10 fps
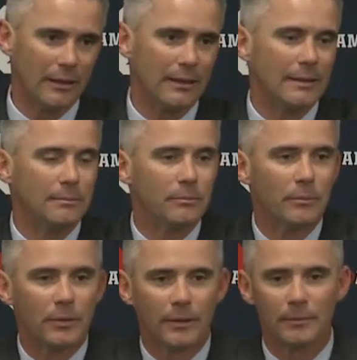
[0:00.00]
uh,
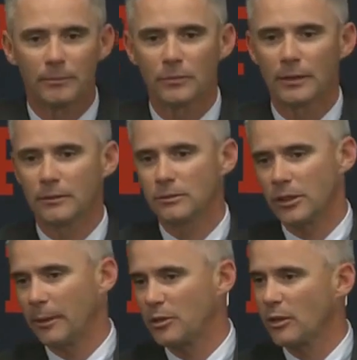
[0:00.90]
the, the
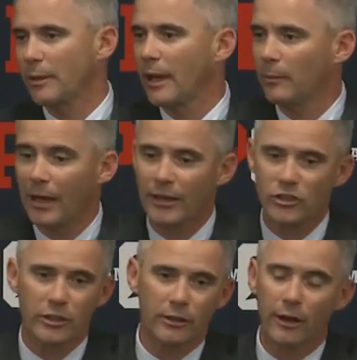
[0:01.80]
championship game
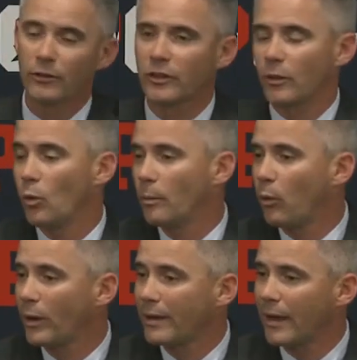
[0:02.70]
last year, obviously the one
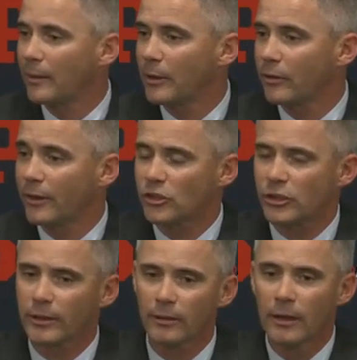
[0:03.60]
point game here
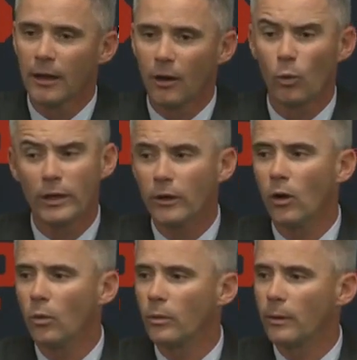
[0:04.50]
this year. Uh, we
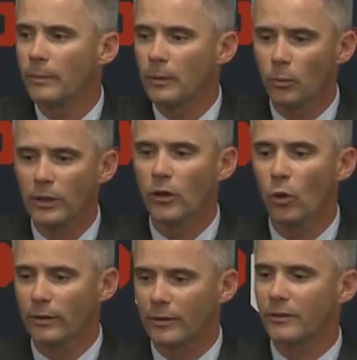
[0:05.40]
know um, we
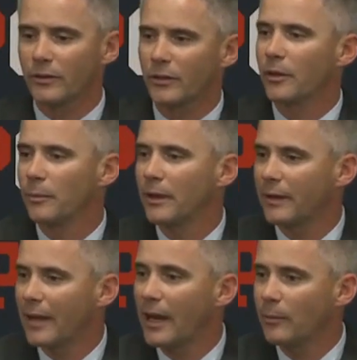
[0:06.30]
know that this is going to be
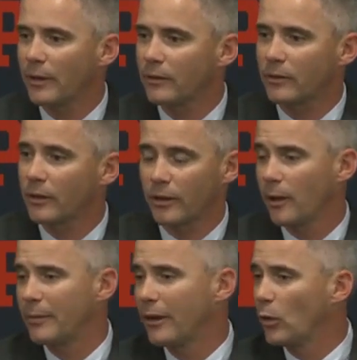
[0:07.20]
a game that's going to
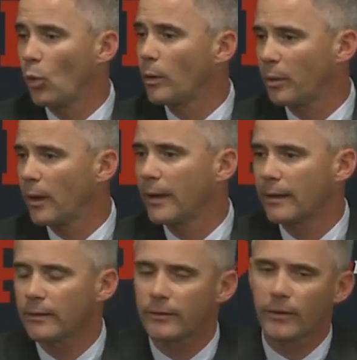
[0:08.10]
come down to one
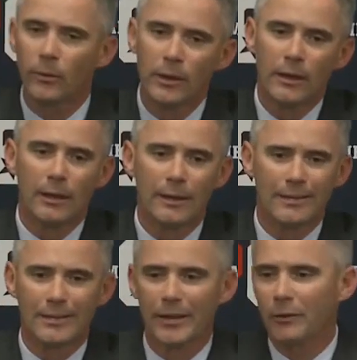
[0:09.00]
play, and so uh,
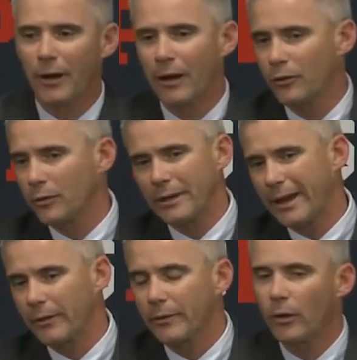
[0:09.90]
to say rivalry,
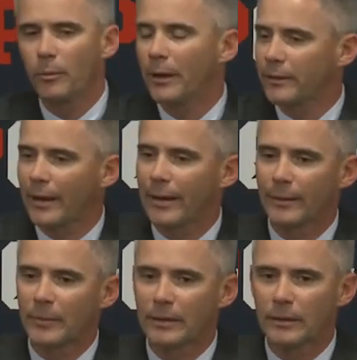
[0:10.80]
I don't know about that. I
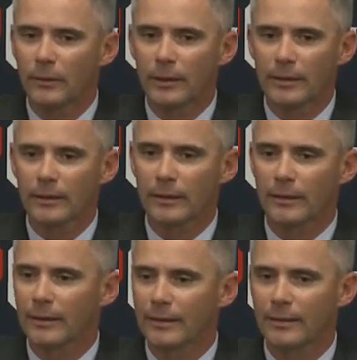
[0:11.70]
mean, you know, I think
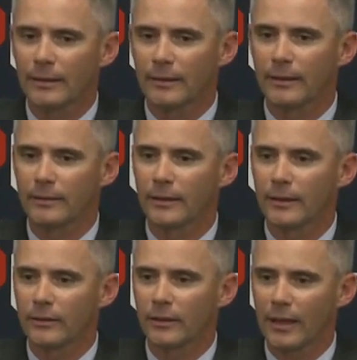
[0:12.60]
I think that uh,
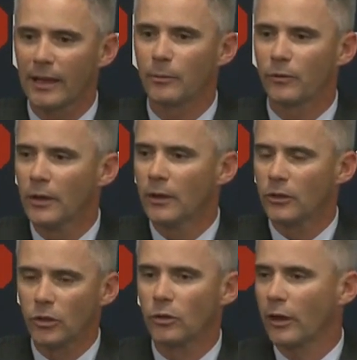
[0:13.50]
it's a game of
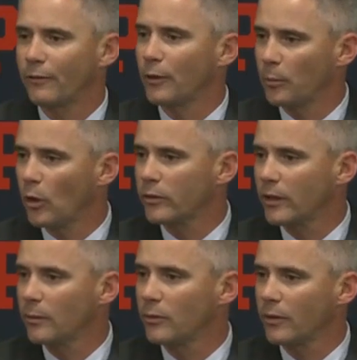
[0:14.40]
two great football
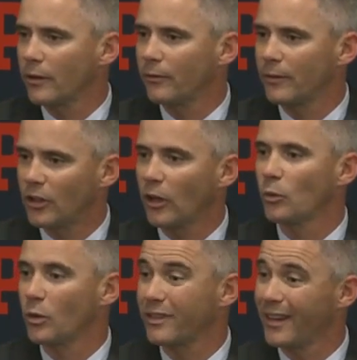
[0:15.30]
teams that have
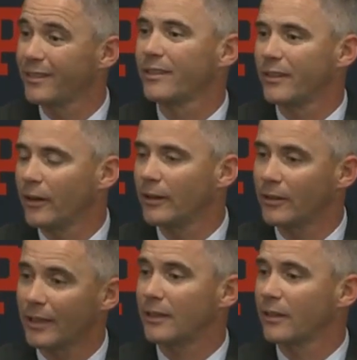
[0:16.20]
done what's necessary
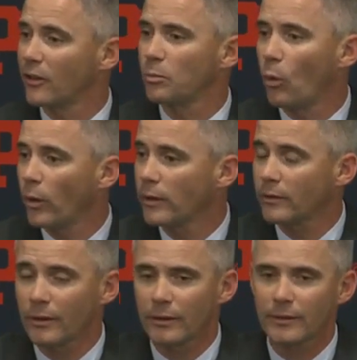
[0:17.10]
to get to this
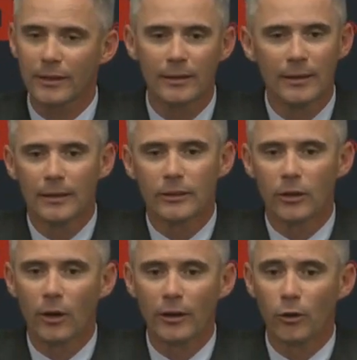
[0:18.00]
point, and you
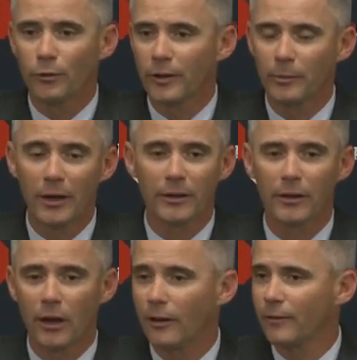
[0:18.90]
know, I know for the
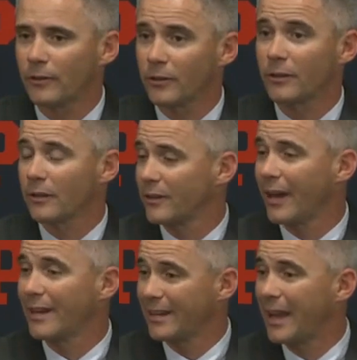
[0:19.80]
American Conference, it's
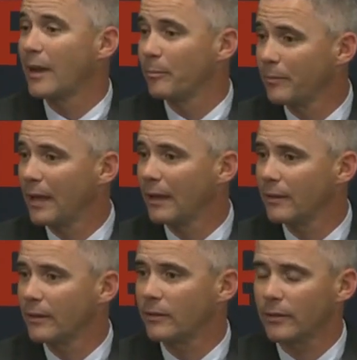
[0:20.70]
exciting game,
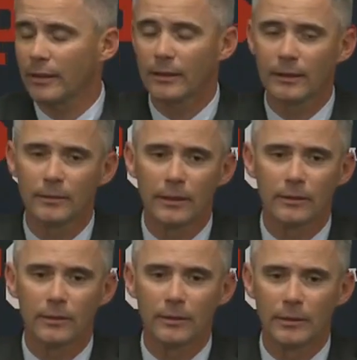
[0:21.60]
and it's a uh,
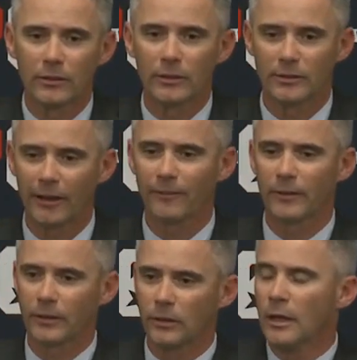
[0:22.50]
it's a it's a
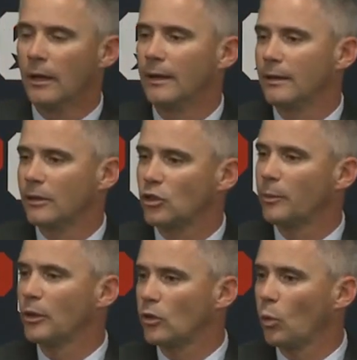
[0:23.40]
definitely a, a,
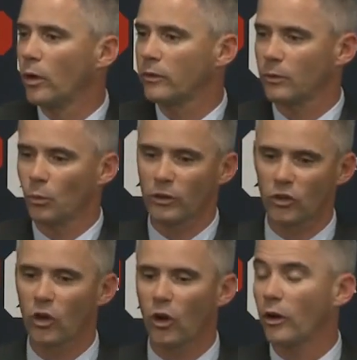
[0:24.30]
tribute to what's what's
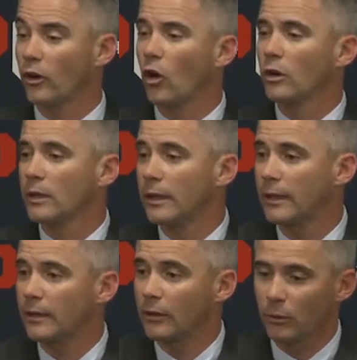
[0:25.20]
going on in our
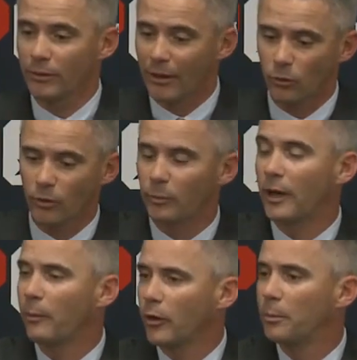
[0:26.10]
league. You know, as, as we've
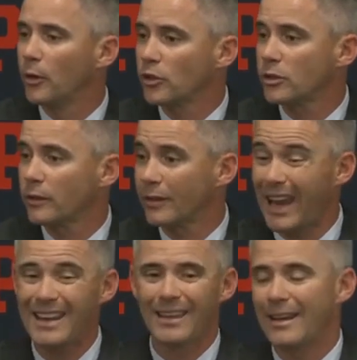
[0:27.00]
been able to push and
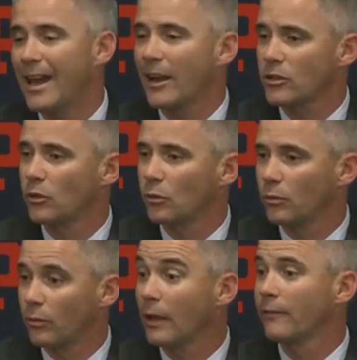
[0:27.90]
gain that national
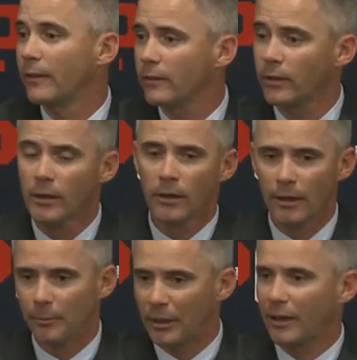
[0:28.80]
relevance
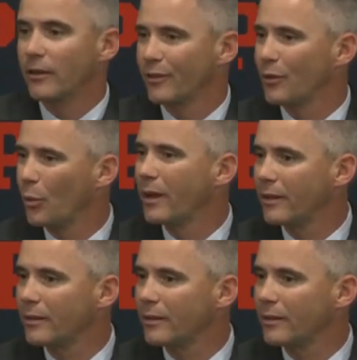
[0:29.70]
uh, because of the way